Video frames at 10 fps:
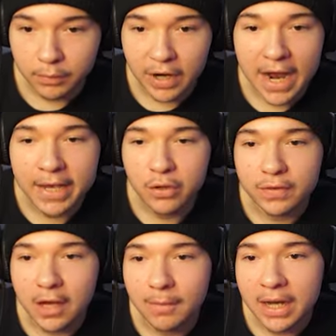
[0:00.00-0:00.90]
Bro, I used
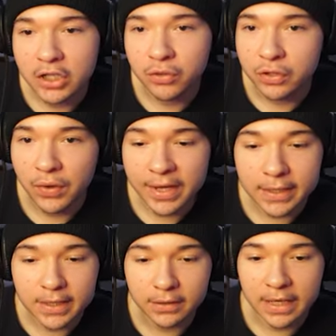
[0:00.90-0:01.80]
all my juice. You ain't gonna
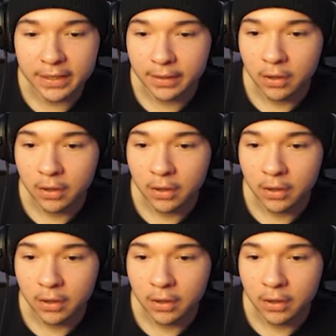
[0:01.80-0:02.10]
steal nothing.